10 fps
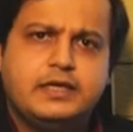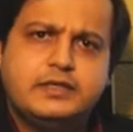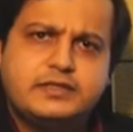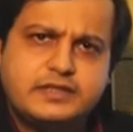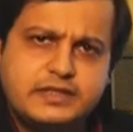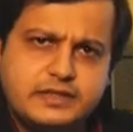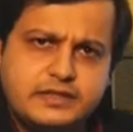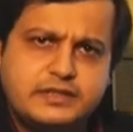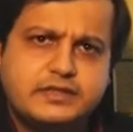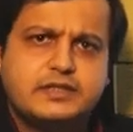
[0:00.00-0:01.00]

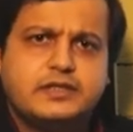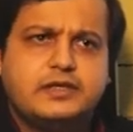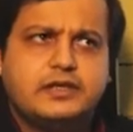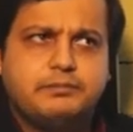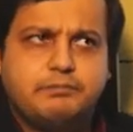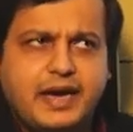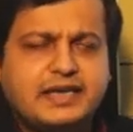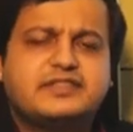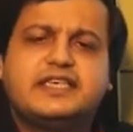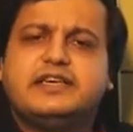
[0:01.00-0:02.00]
Since
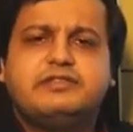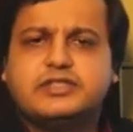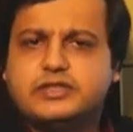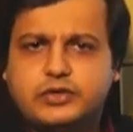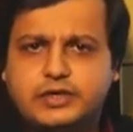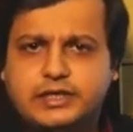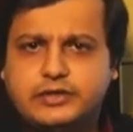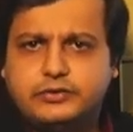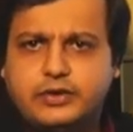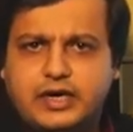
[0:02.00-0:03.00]
Max gave his authority
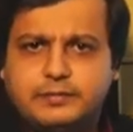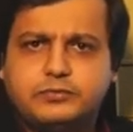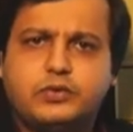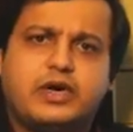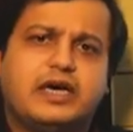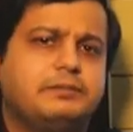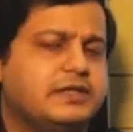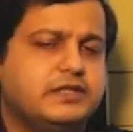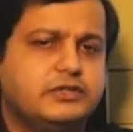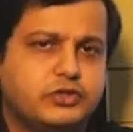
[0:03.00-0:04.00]
to Ram, so Ram
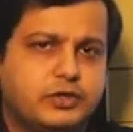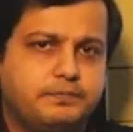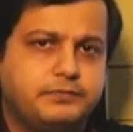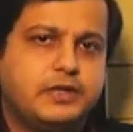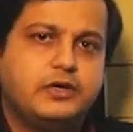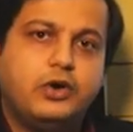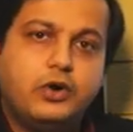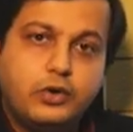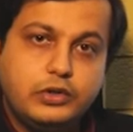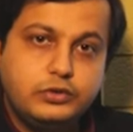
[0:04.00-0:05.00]
did the job.
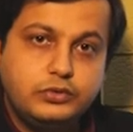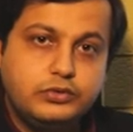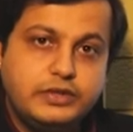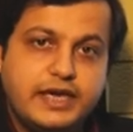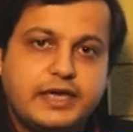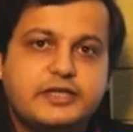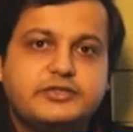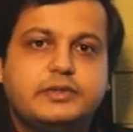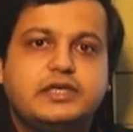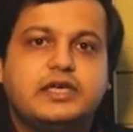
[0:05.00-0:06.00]
Although the errors
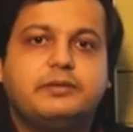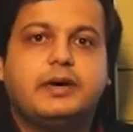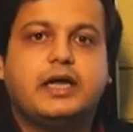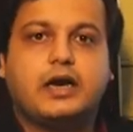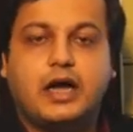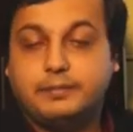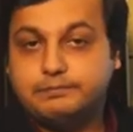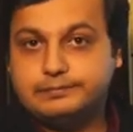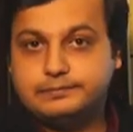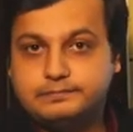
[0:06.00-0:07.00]
were done by
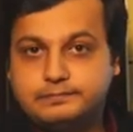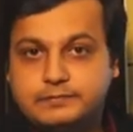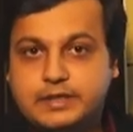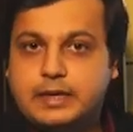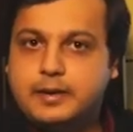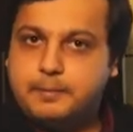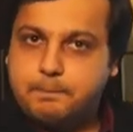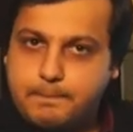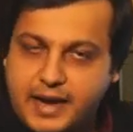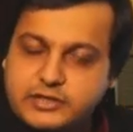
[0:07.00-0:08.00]
Ram,
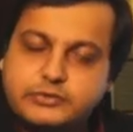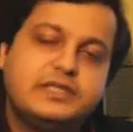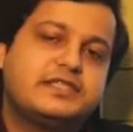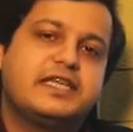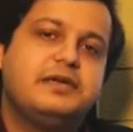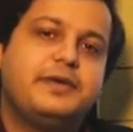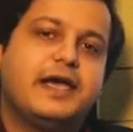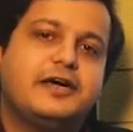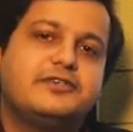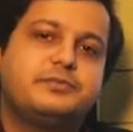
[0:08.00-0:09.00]
Max will still be
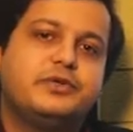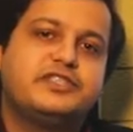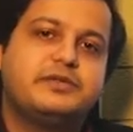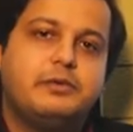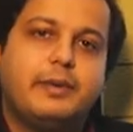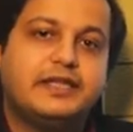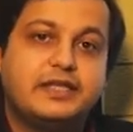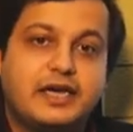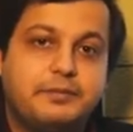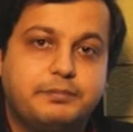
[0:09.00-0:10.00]
held responsible by the
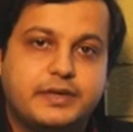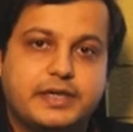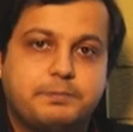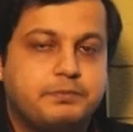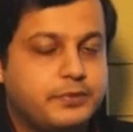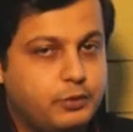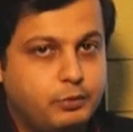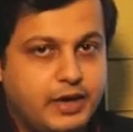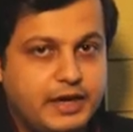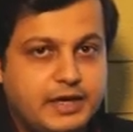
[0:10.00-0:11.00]
company.
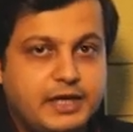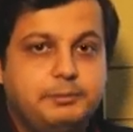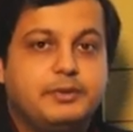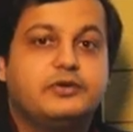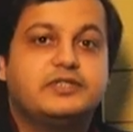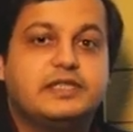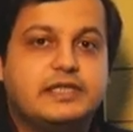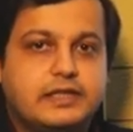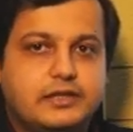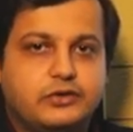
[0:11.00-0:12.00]
Why? Because it
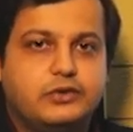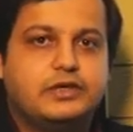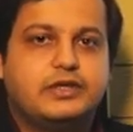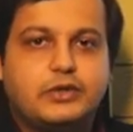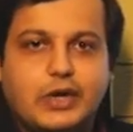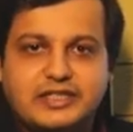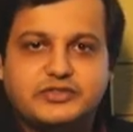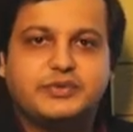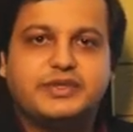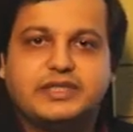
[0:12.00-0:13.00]
did not
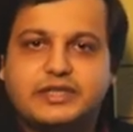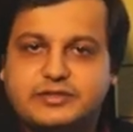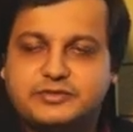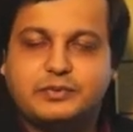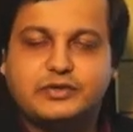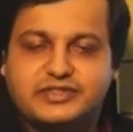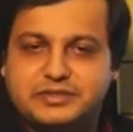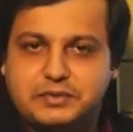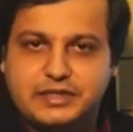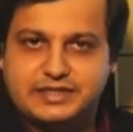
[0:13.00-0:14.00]
transfer the
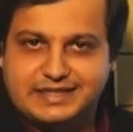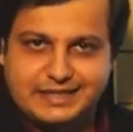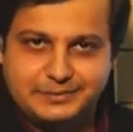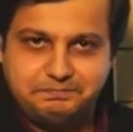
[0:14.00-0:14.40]
responsibility.